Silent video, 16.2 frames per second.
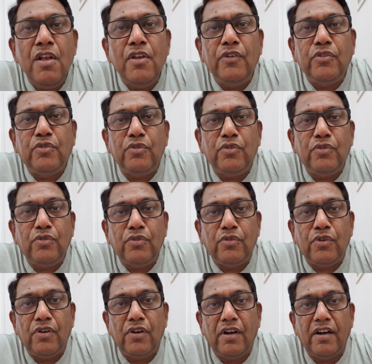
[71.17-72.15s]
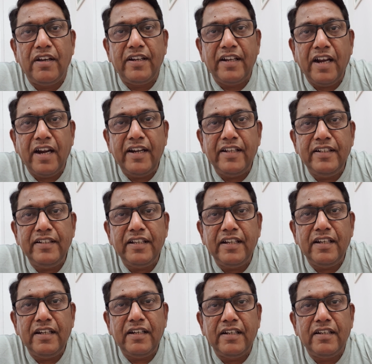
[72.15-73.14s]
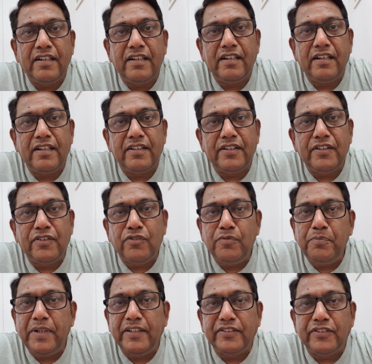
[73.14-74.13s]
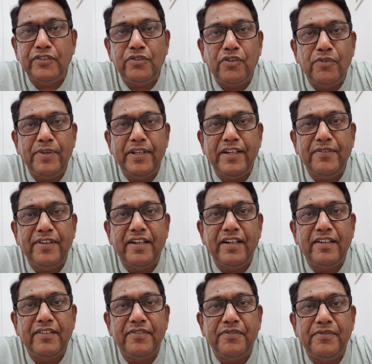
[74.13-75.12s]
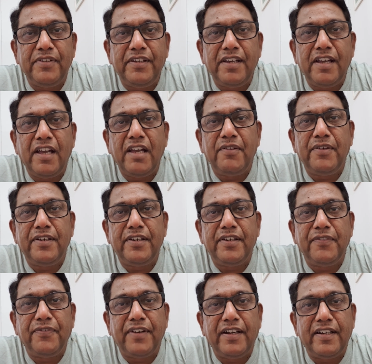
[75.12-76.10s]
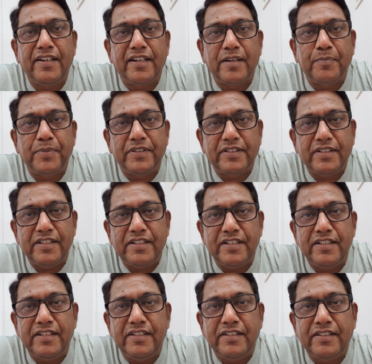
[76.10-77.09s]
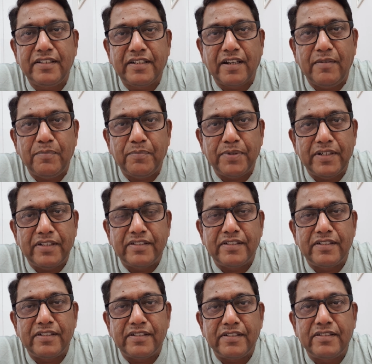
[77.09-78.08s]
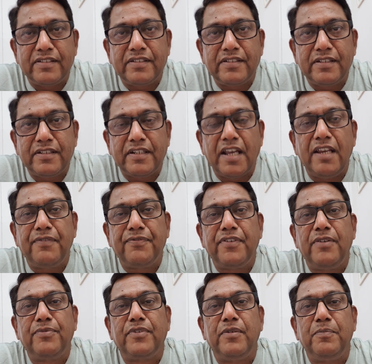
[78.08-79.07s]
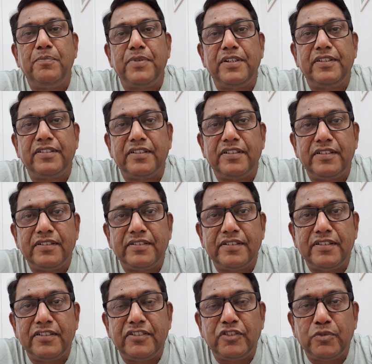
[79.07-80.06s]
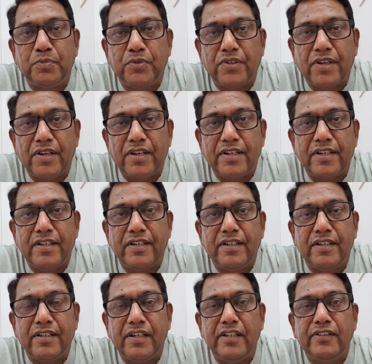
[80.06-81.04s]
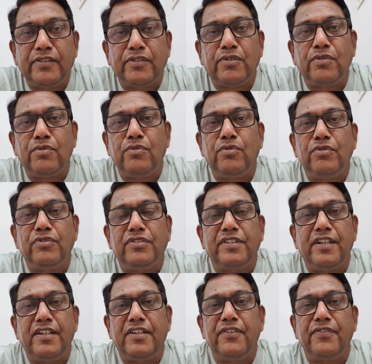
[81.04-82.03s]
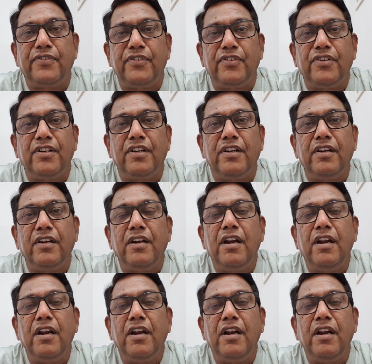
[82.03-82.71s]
So regarding the equipments, you know very well, we have a different capacities, compressors, type of compressors, reciprocating, screw, centrifugal,